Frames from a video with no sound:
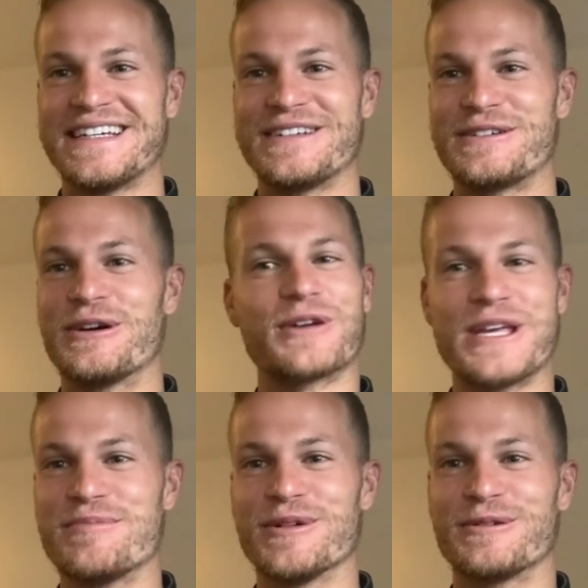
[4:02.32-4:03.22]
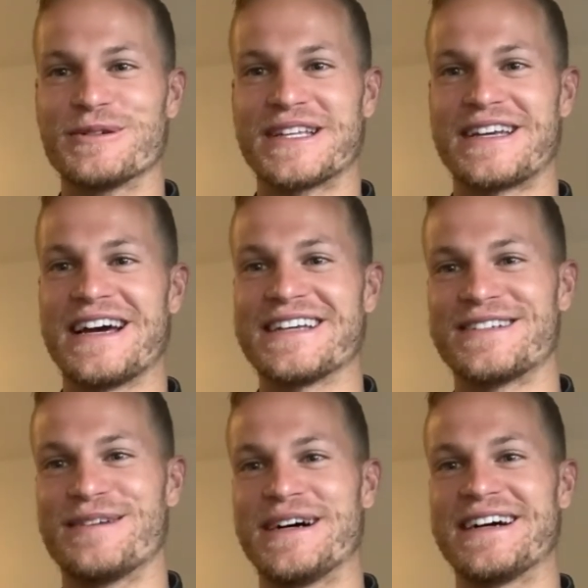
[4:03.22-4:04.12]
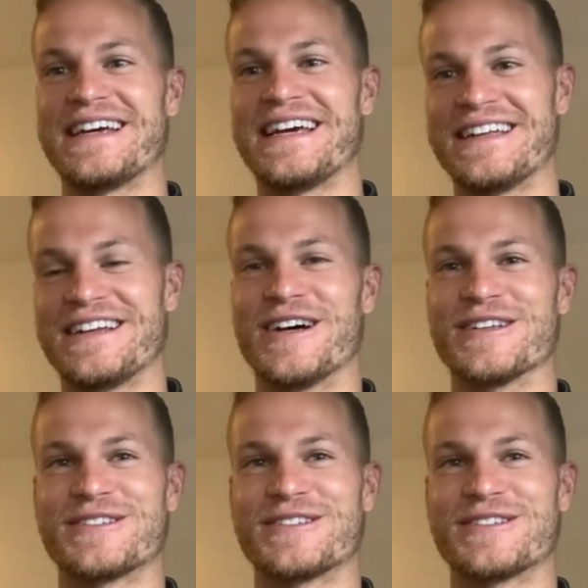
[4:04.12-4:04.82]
goalkeeper with the cast on my hand?